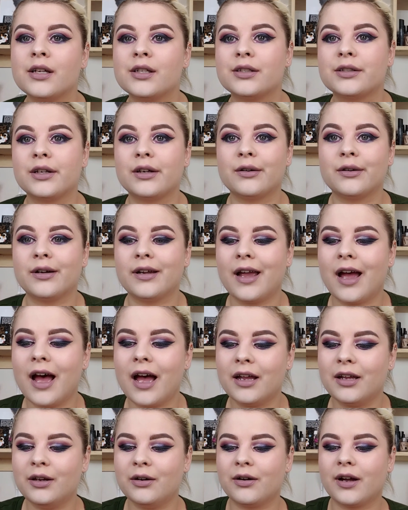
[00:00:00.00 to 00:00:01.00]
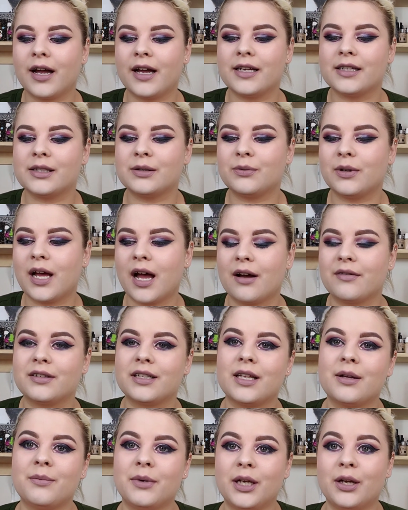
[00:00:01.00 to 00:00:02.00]
So yeah, you guys will have
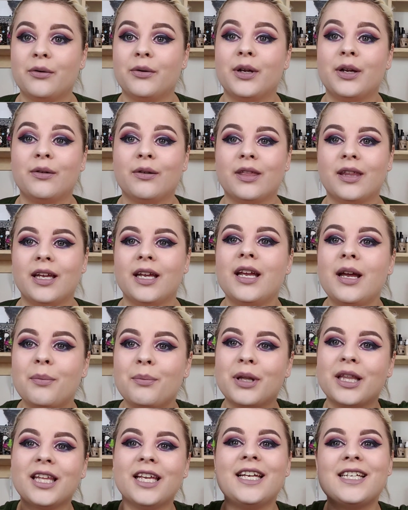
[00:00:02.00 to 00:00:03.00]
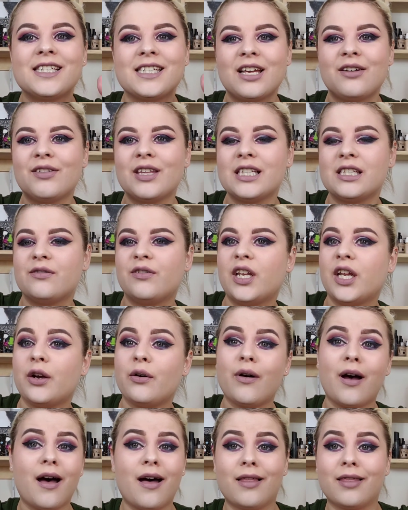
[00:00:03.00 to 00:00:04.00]
to let me know what you think. Please give this
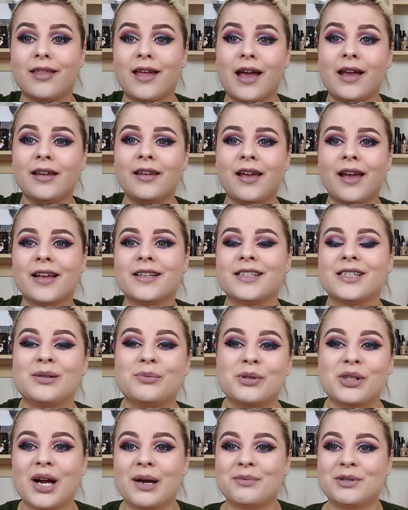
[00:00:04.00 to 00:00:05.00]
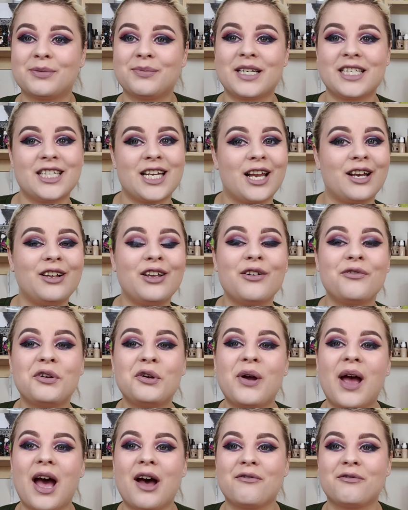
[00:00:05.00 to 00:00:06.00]
video a like and subscribe to my channel if
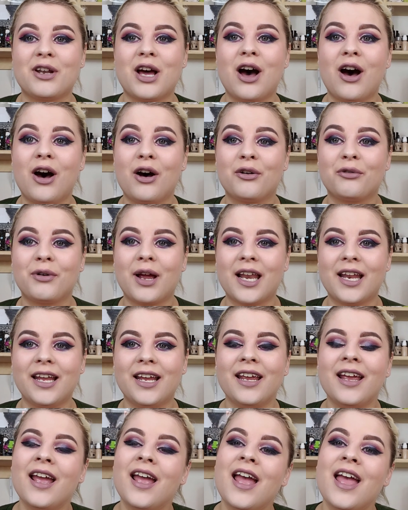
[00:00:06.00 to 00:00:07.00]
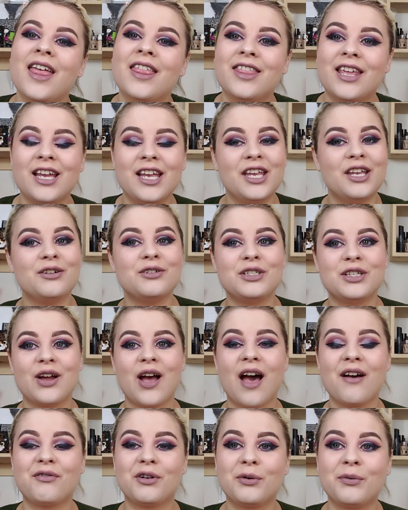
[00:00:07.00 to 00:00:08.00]
you have not already. Thank you
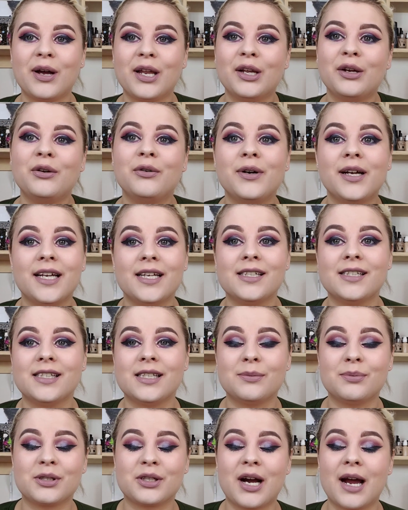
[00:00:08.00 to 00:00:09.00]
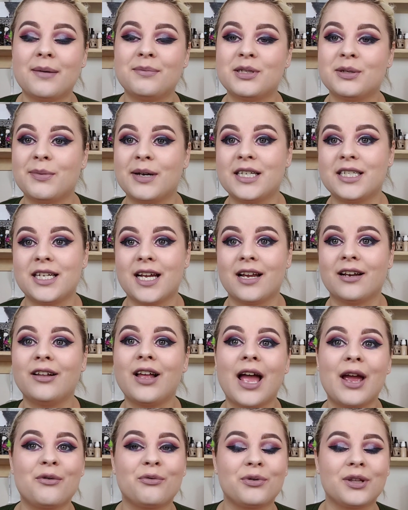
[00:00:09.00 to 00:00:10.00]
to everyone who is subscribed to my
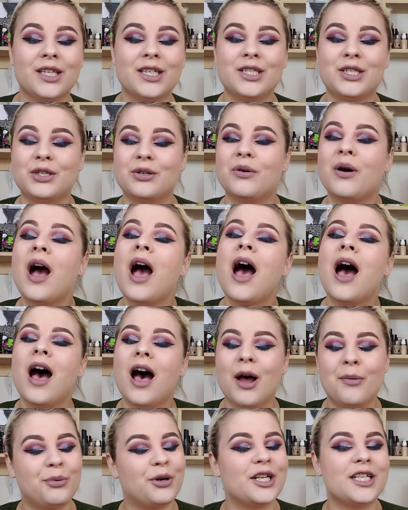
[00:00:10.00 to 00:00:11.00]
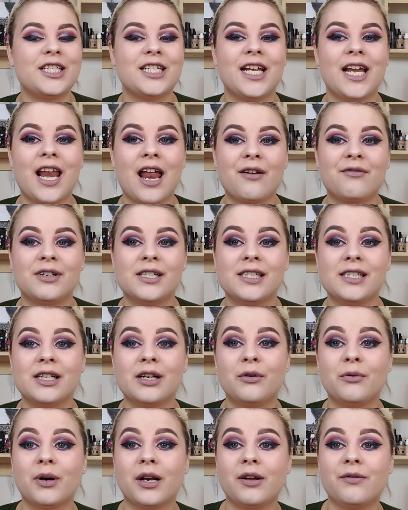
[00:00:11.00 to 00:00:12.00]
channel. I really do appreciate every
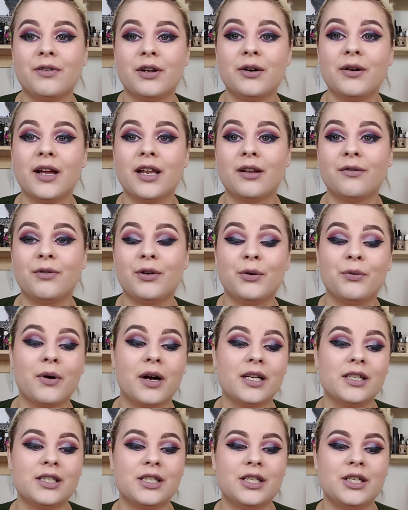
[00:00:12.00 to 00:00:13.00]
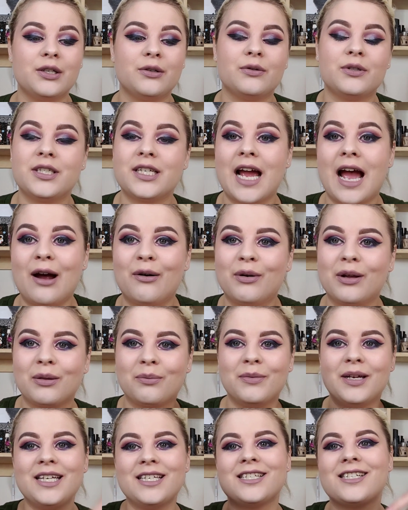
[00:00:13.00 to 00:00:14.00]
single one of you. And if you want to chat
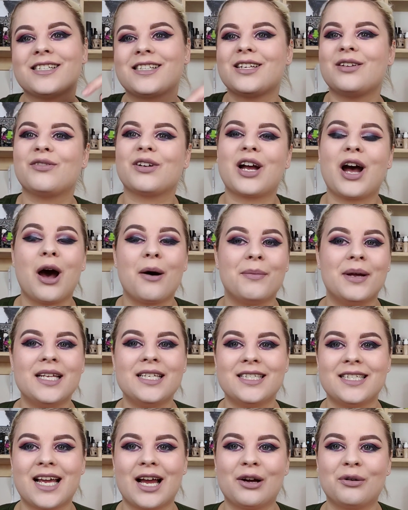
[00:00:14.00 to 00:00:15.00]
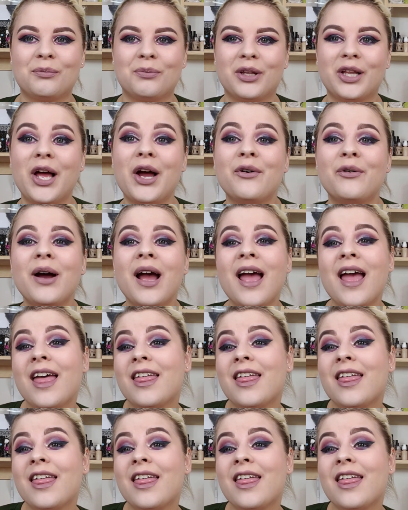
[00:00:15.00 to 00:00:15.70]
with me, just leave a comment down below.